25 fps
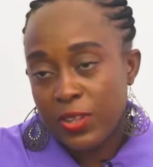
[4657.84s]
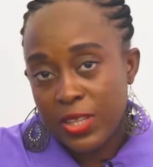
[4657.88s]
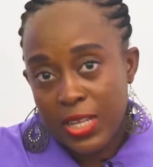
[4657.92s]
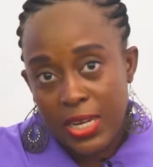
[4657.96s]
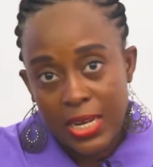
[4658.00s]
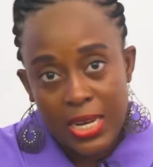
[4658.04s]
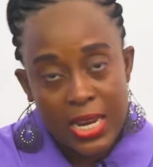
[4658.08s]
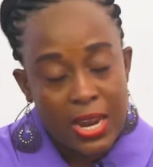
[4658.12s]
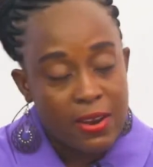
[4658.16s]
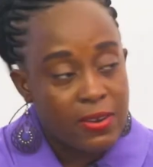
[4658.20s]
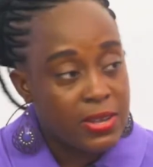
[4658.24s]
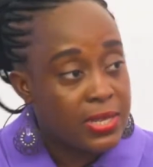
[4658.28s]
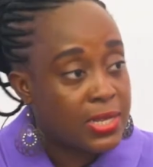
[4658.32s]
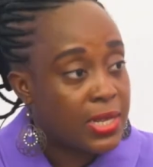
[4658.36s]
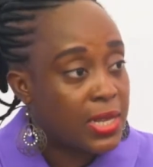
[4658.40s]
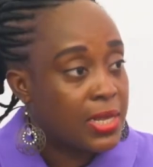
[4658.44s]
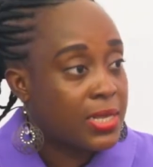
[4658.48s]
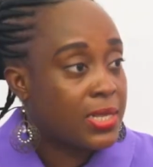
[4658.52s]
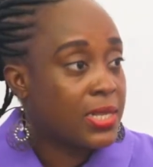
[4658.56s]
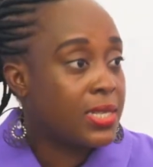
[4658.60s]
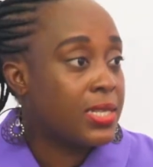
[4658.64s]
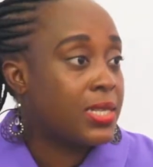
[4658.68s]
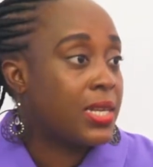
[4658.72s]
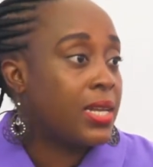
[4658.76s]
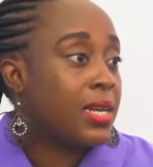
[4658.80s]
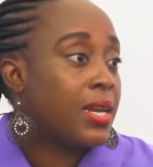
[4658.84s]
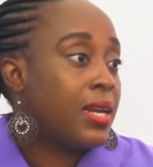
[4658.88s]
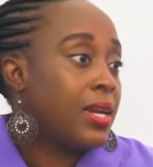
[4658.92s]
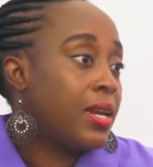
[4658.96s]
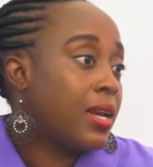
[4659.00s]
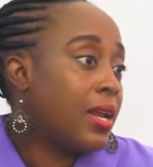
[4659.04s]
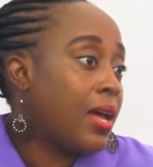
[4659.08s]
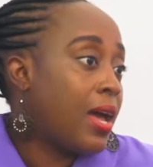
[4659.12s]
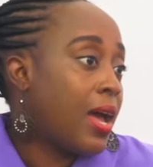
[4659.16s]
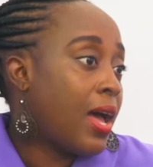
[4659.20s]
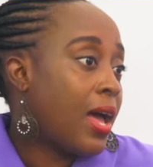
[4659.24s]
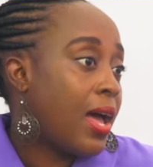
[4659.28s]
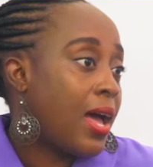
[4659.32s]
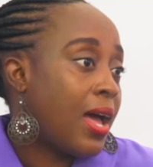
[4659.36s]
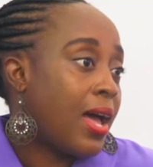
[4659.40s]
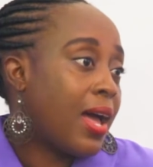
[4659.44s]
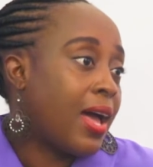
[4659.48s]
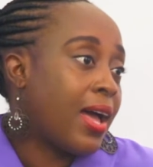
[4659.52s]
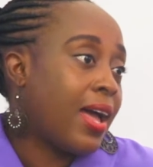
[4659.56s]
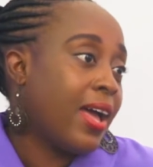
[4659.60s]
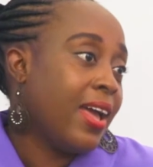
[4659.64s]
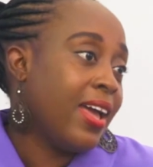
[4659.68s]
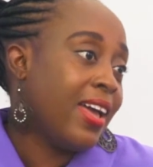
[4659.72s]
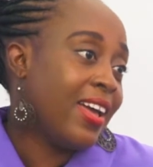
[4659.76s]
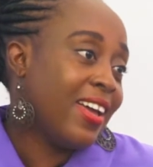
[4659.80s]
the nearest exit, and then
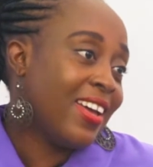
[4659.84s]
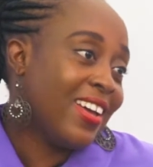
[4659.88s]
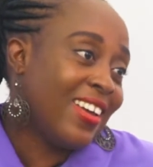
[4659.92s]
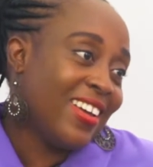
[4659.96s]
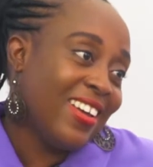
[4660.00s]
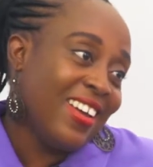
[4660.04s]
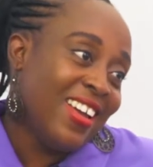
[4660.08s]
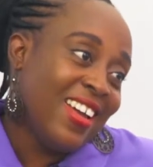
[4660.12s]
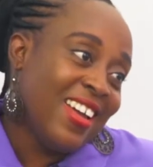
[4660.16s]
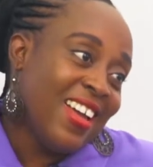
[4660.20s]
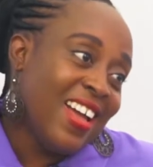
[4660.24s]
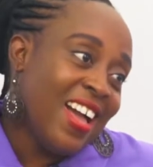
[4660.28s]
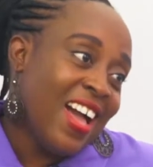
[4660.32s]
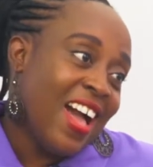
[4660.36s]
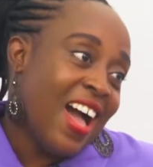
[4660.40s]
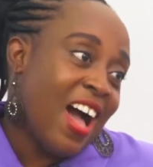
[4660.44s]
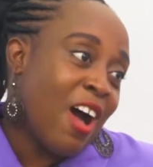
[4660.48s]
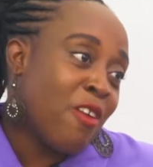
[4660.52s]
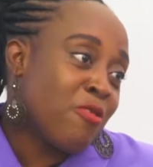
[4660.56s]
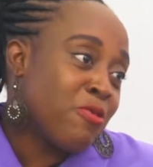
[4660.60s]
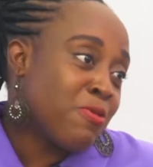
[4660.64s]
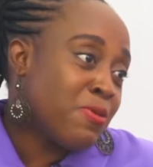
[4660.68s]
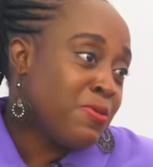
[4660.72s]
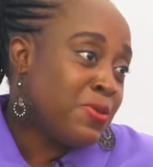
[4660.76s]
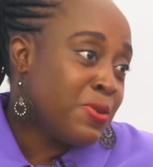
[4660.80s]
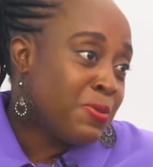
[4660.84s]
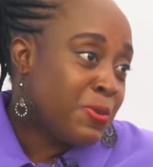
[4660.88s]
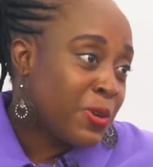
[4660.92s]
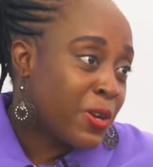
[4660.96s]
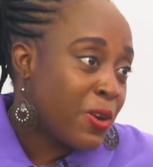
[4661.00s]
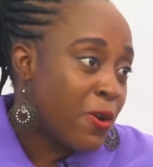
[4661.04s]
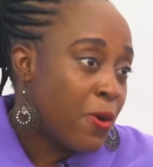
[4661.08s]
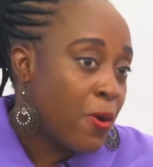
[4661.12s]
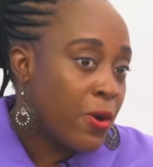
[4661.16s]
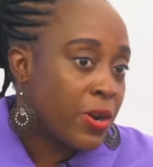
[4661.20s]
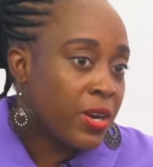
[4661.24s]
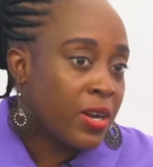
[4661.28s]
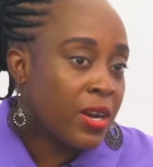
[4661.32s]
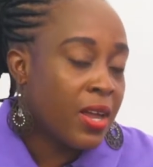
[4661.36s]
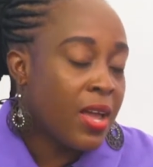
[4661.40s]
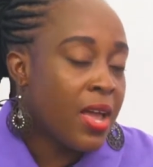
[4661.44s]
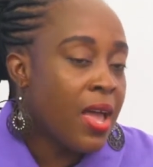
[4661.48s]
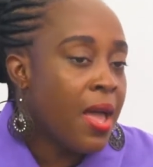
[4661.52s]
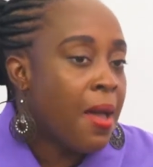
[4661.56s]
I'll probably be gone.